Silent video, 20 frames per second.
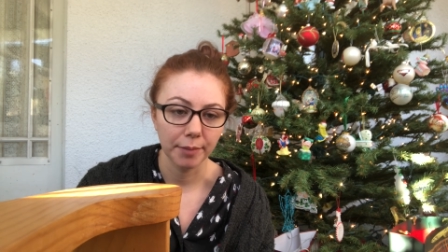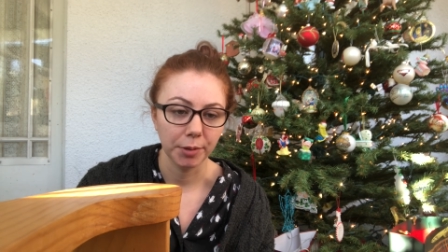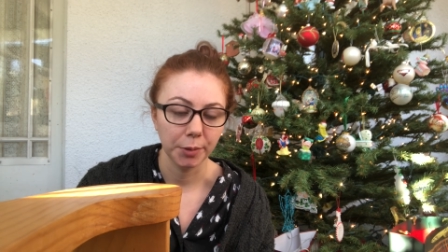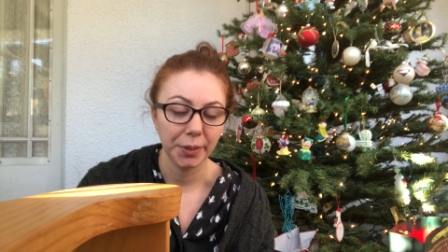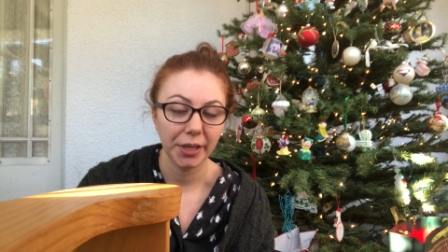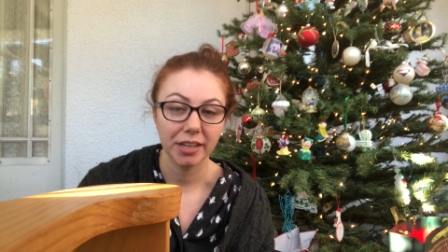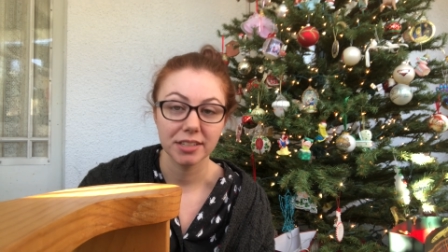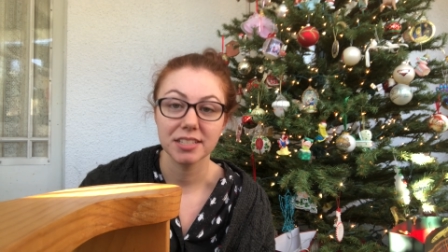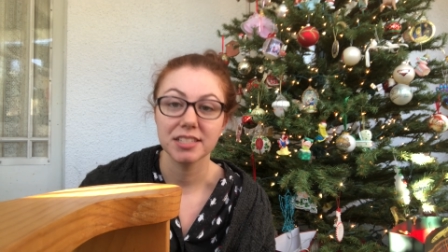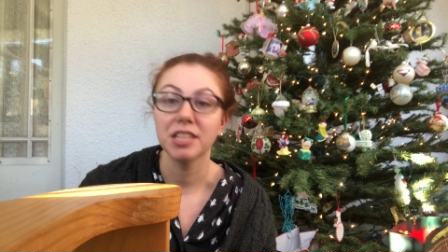but
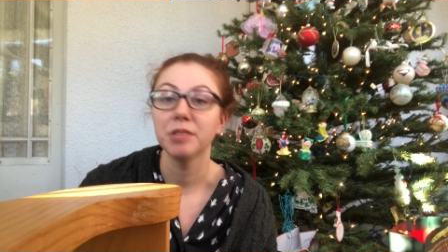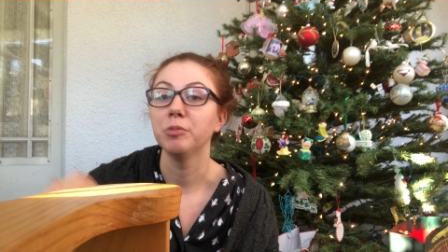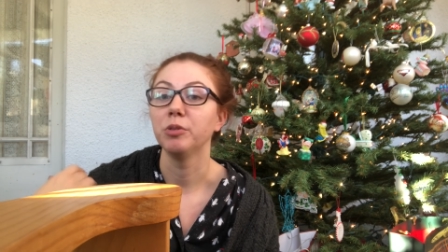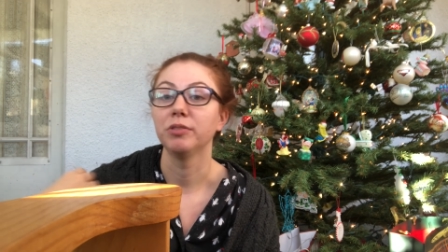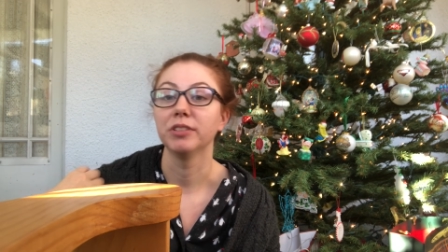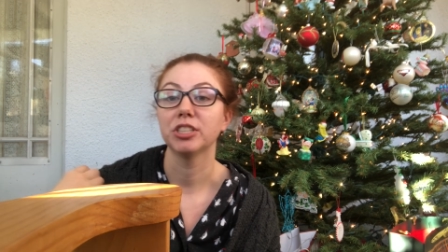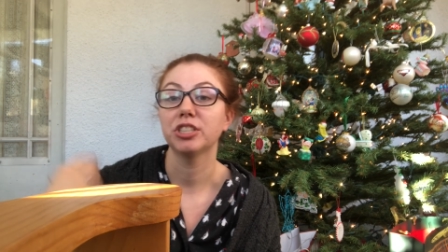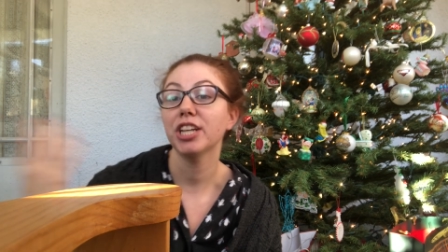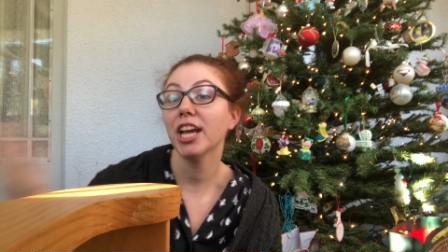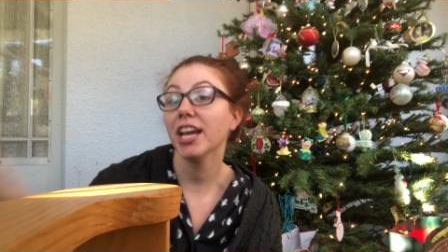we got to see the Move
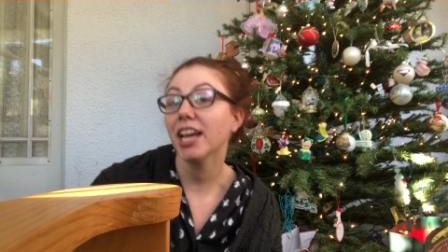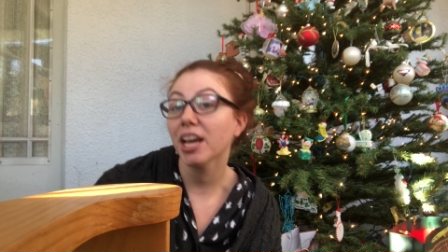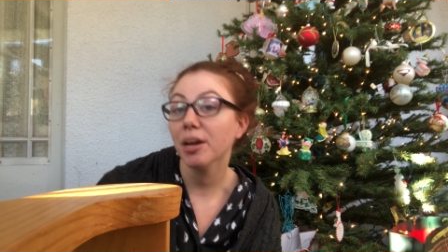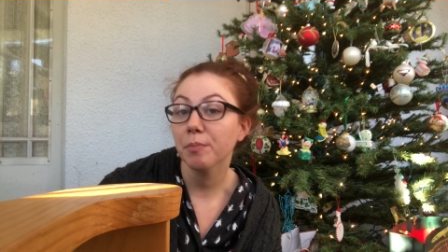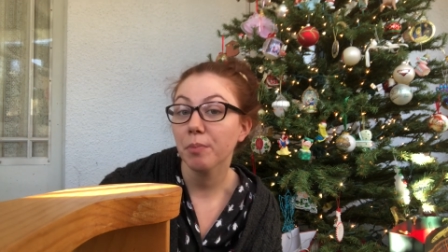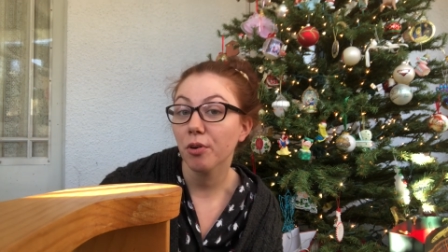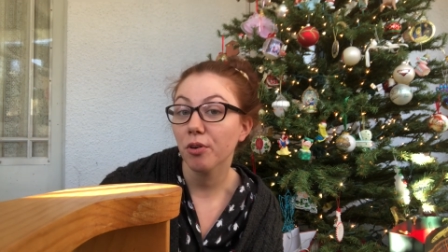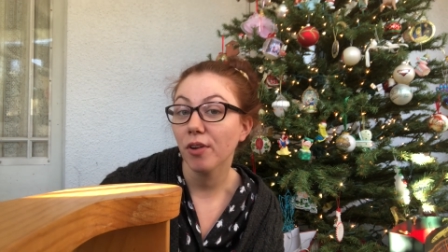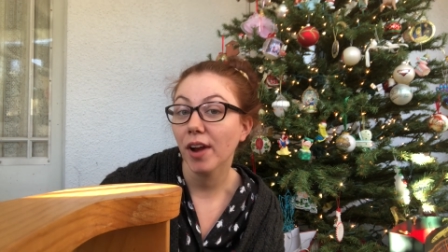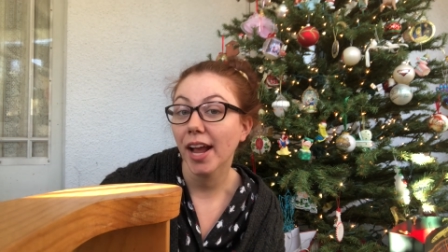It Shake It
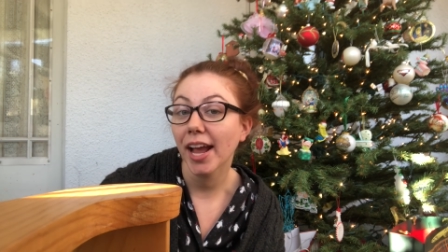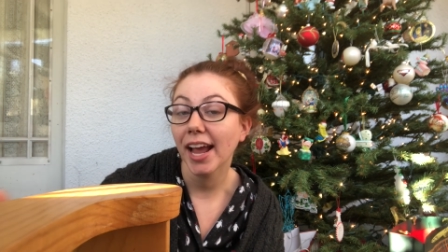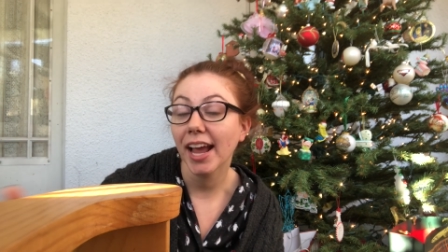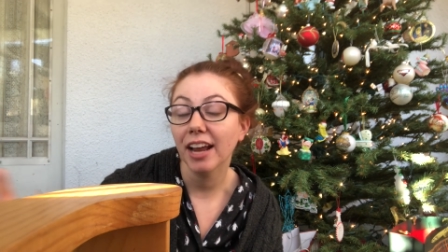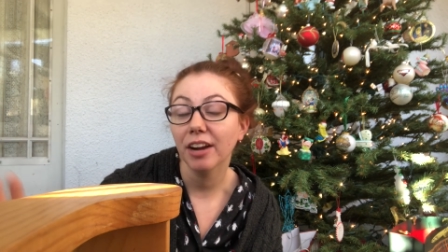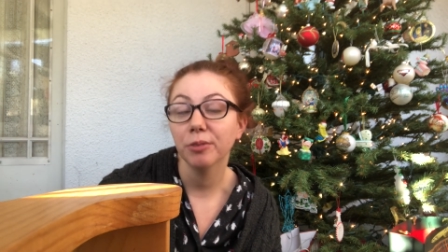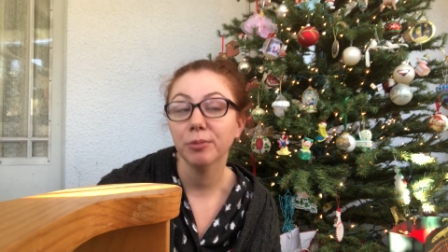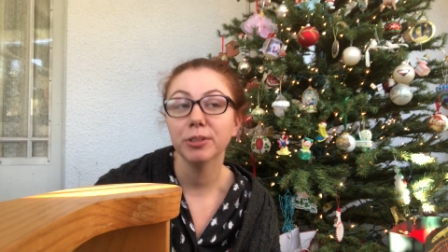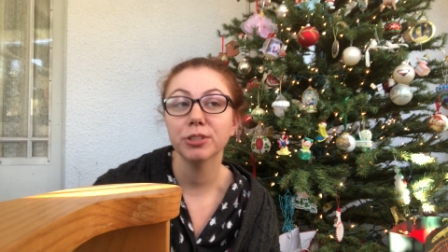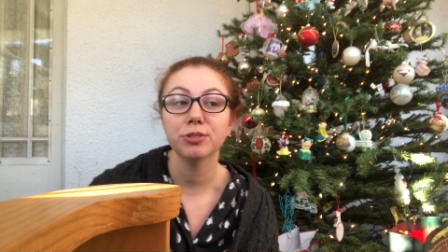
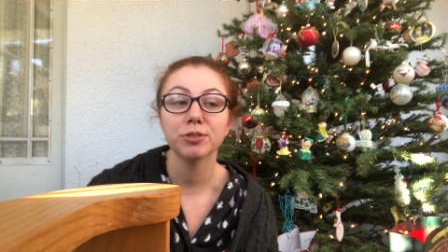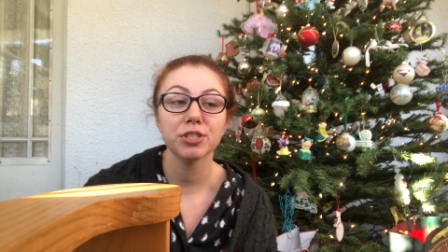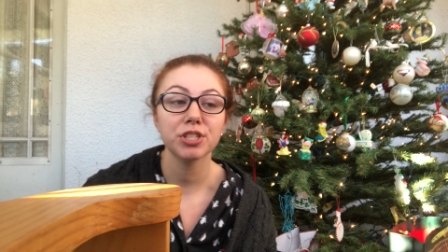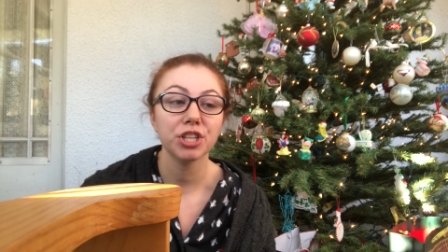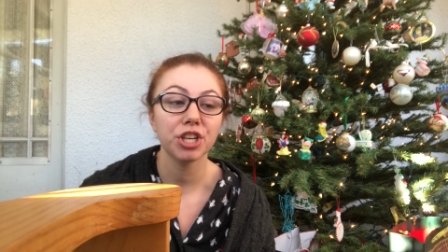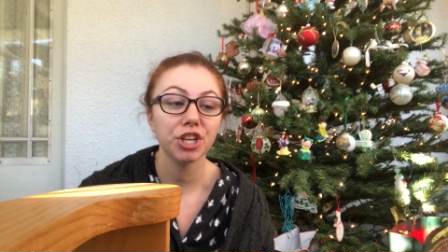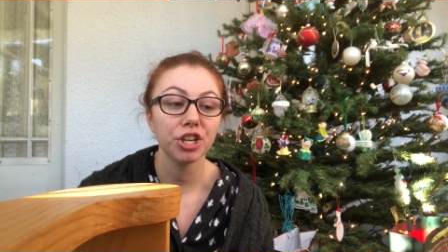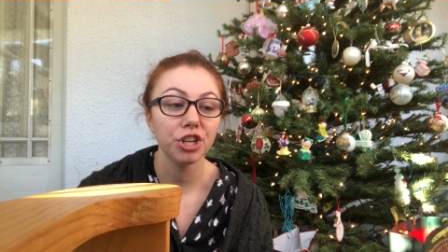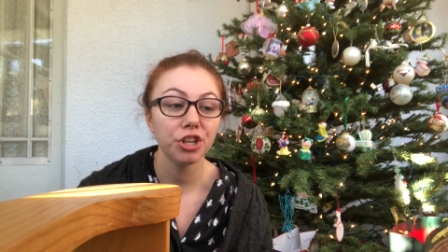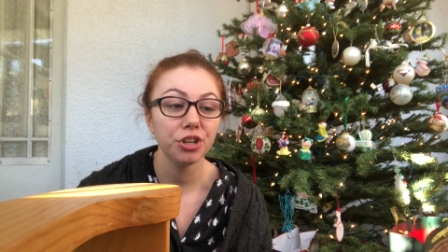parade, which was
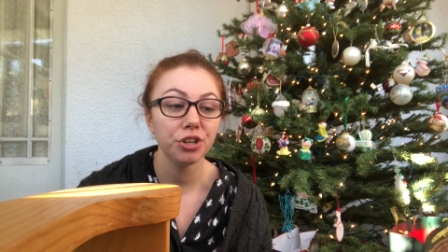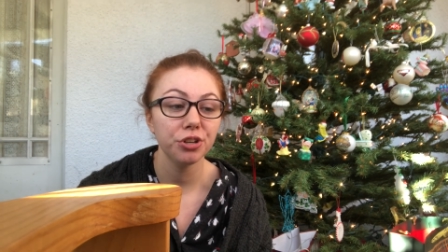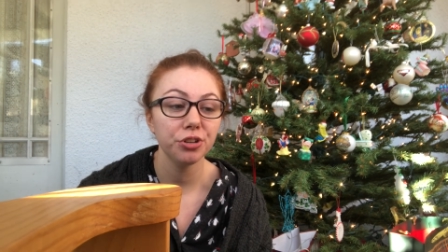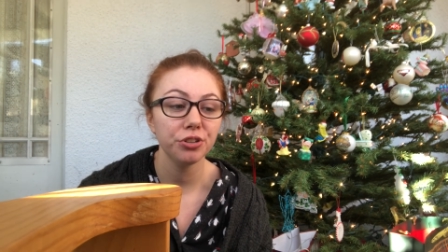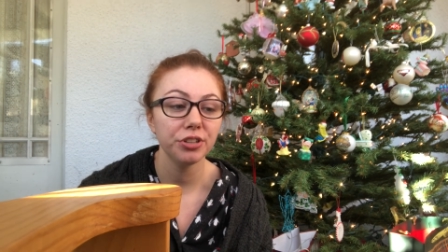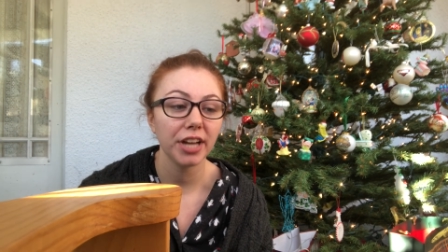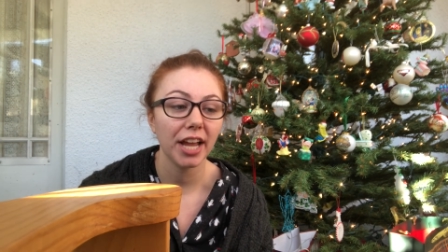cute.